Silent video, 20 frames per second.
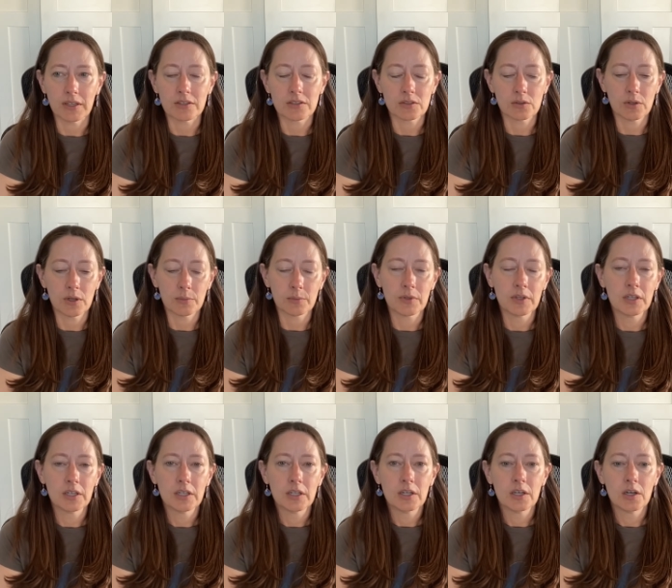So I'm
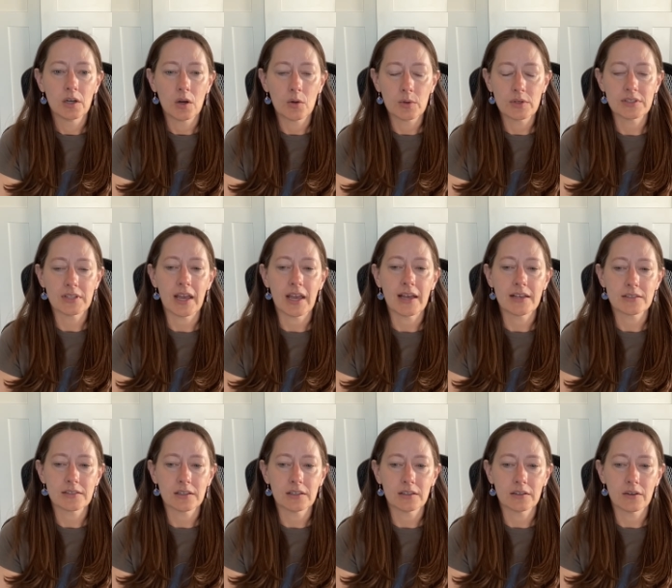always
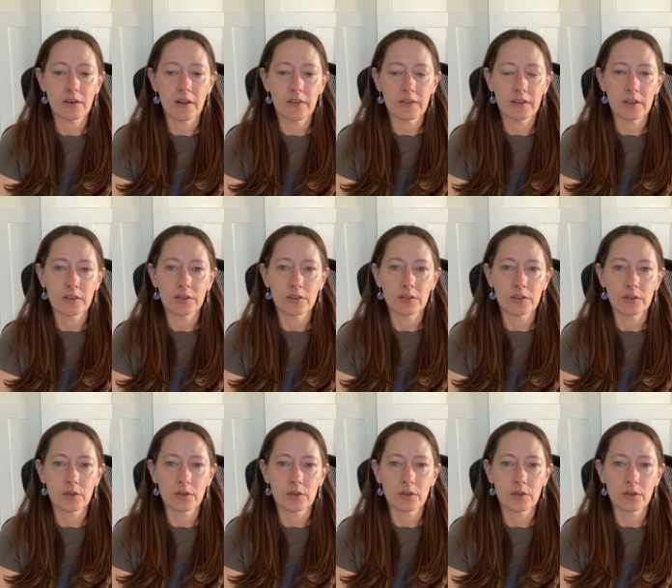asking all the other